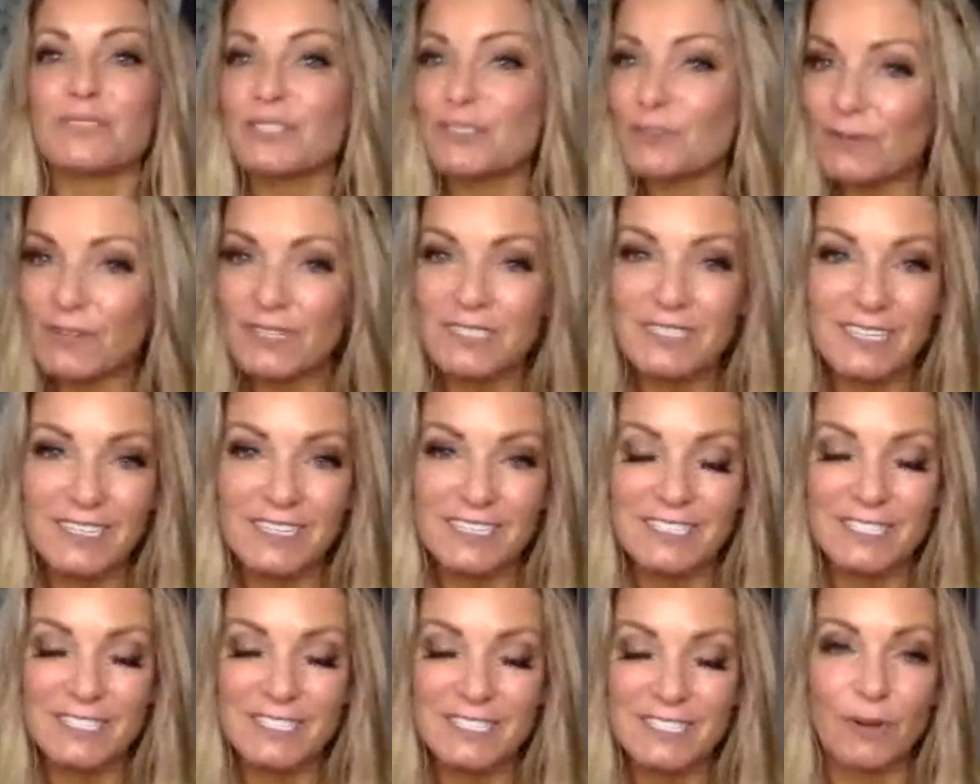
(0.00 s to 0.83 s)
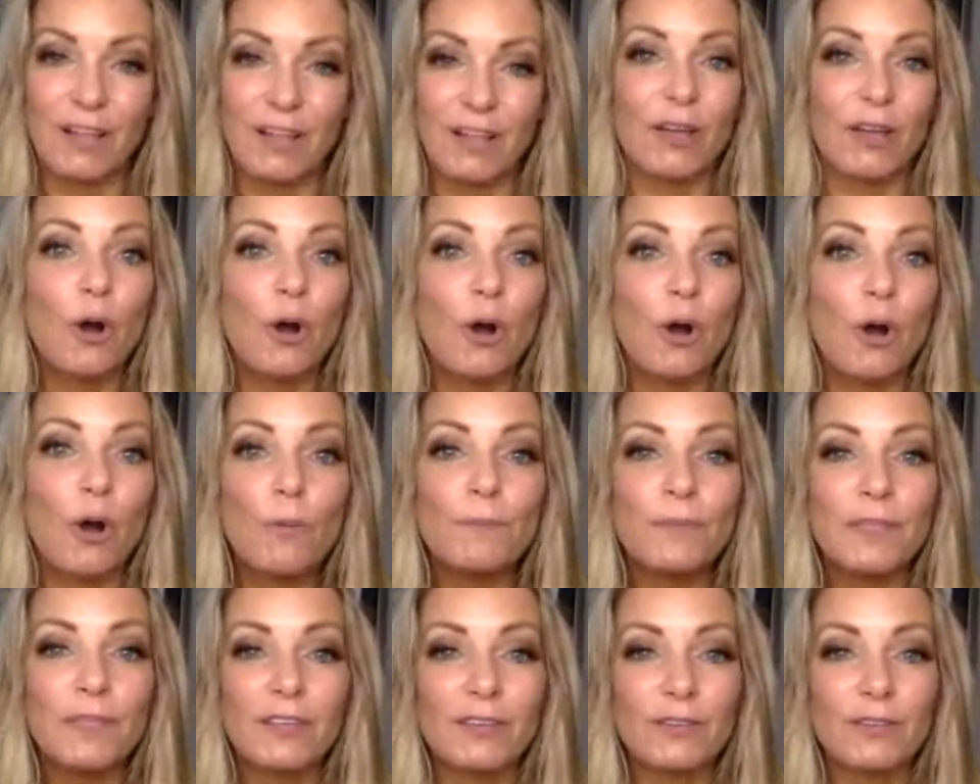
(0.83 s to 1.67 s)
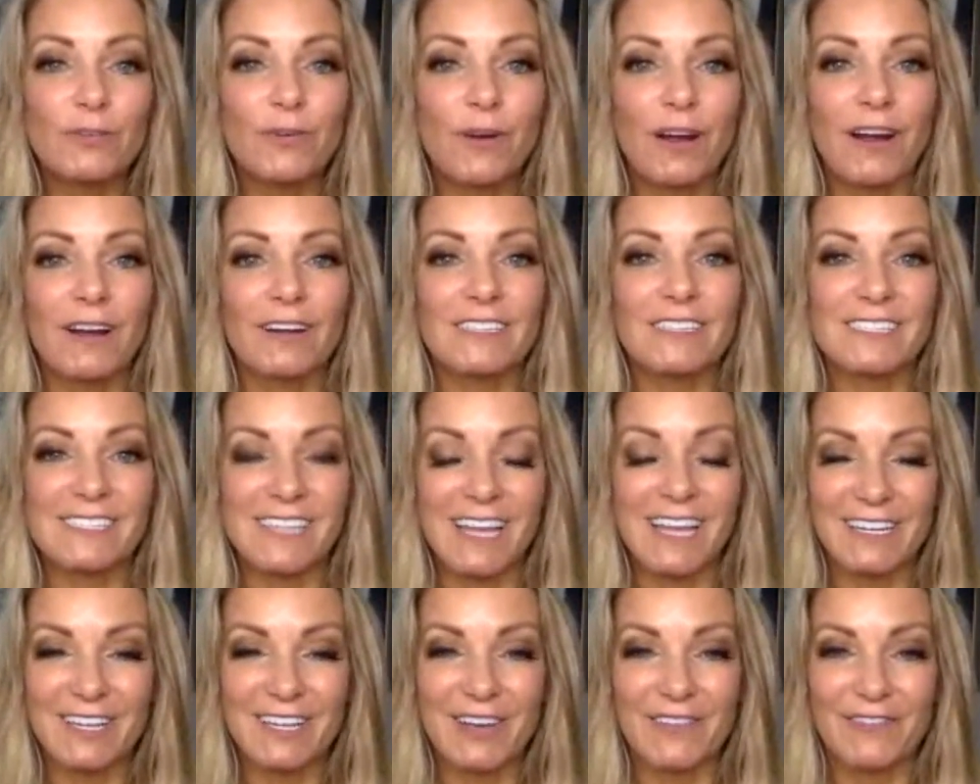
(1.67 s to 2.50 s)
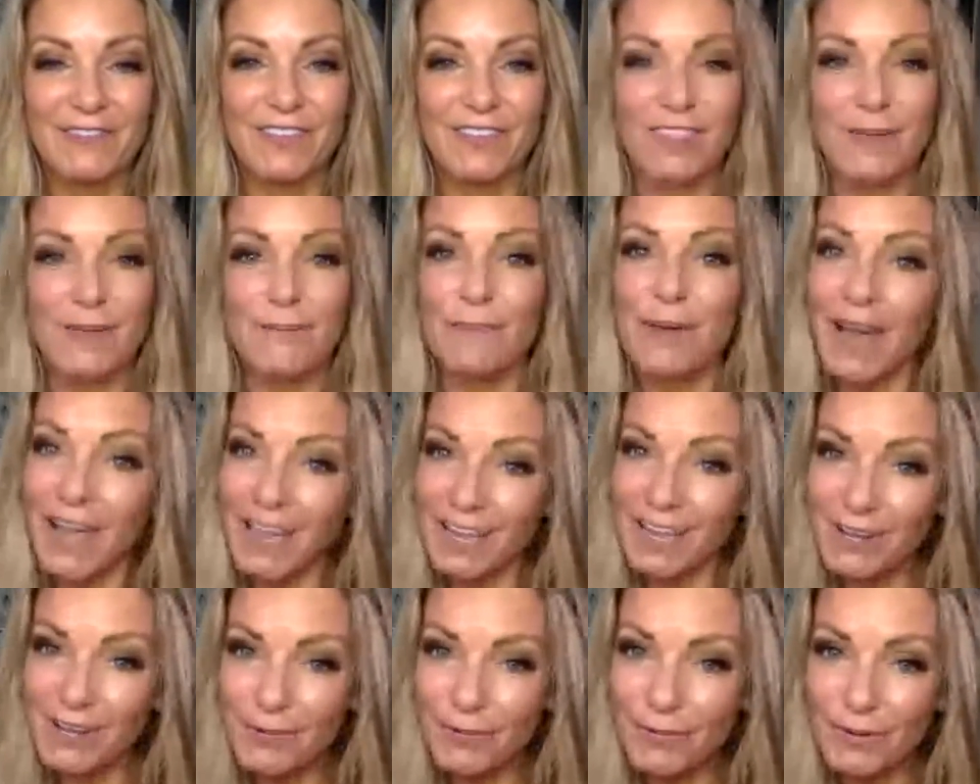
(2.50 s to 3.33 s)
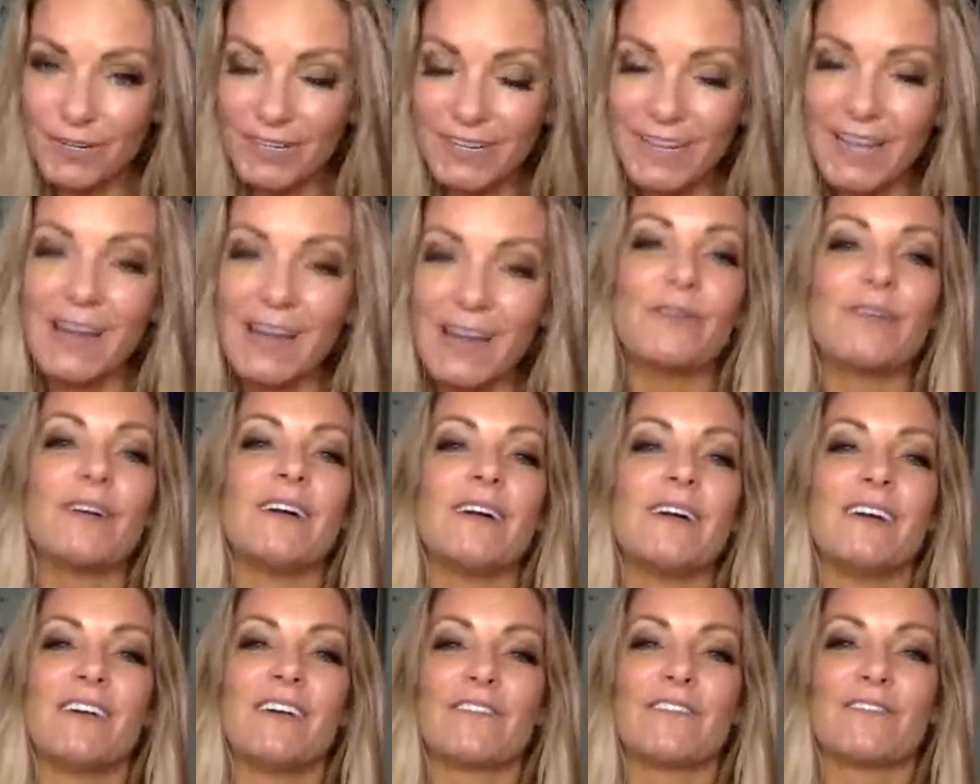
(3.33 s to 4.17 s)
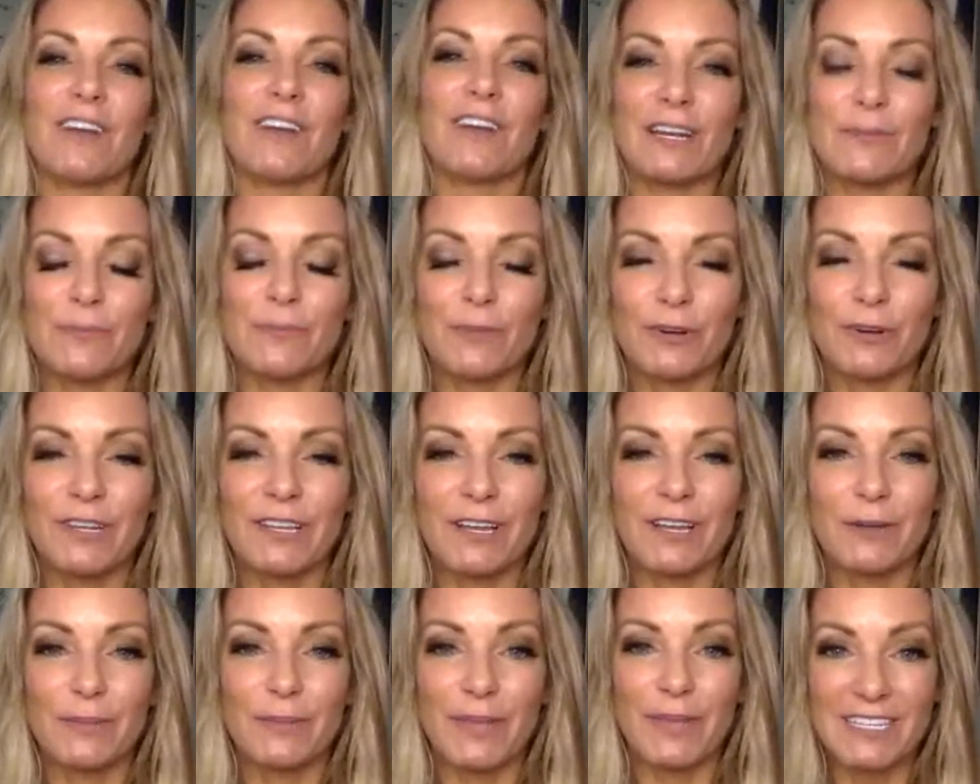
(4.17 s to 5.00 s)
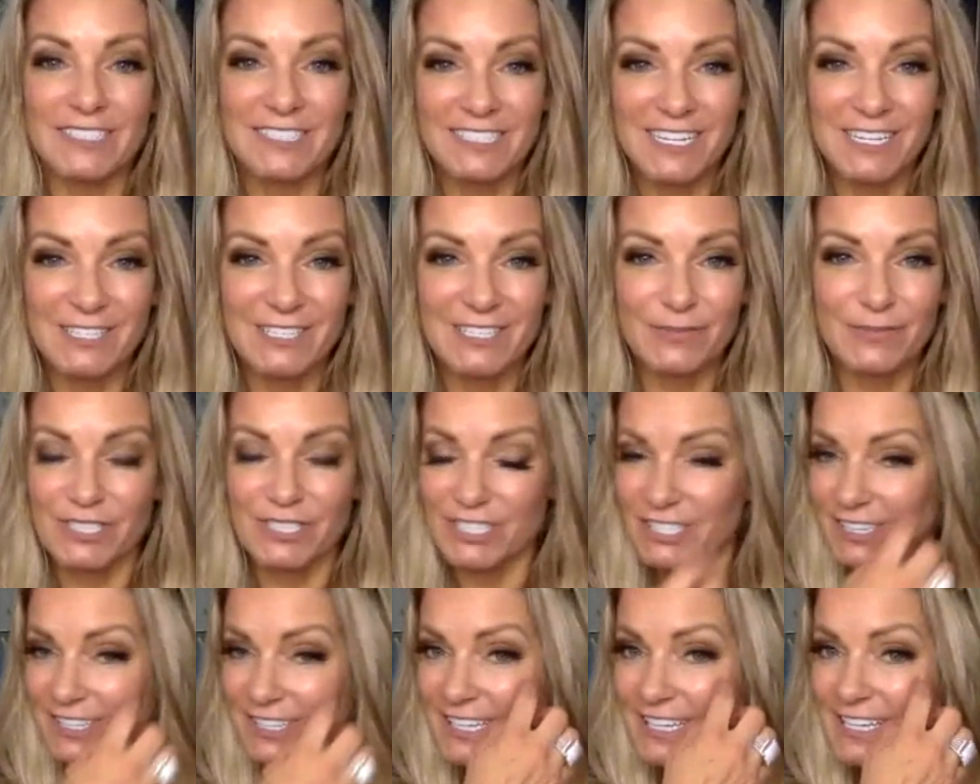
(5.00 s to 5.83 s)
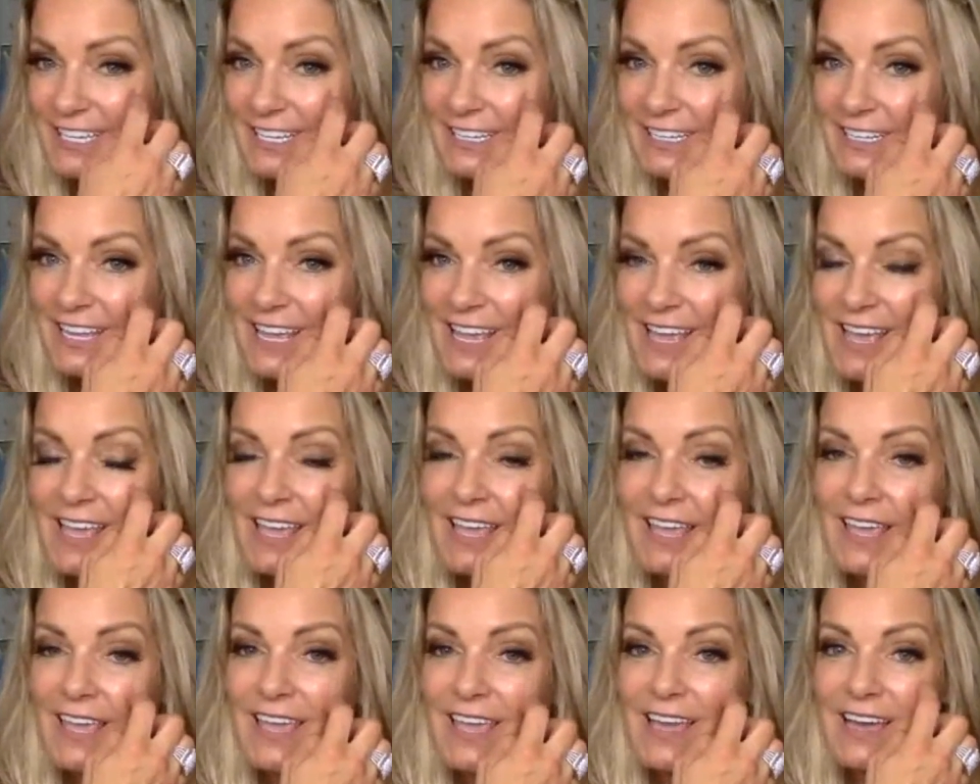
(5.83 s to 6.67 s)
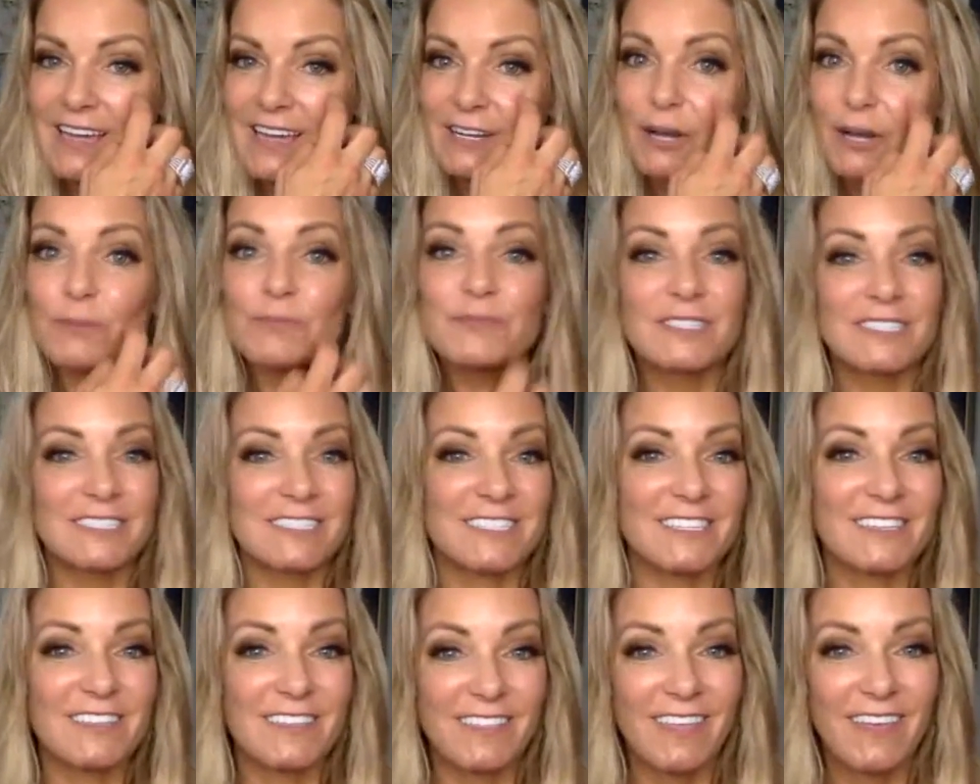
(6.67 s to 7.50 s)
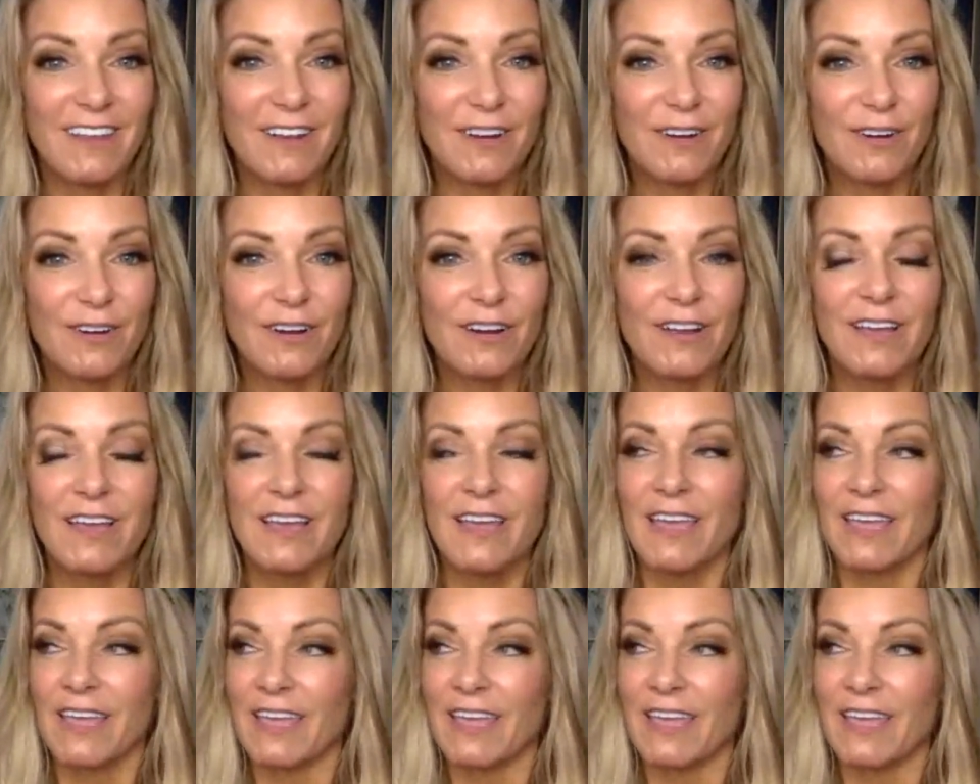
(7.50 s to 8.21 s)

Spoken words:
I'm so excited to see you all. I hope that you are signed up for the PIO workout Friday morning. I'll be on stage with Shalene, and hope to see you there.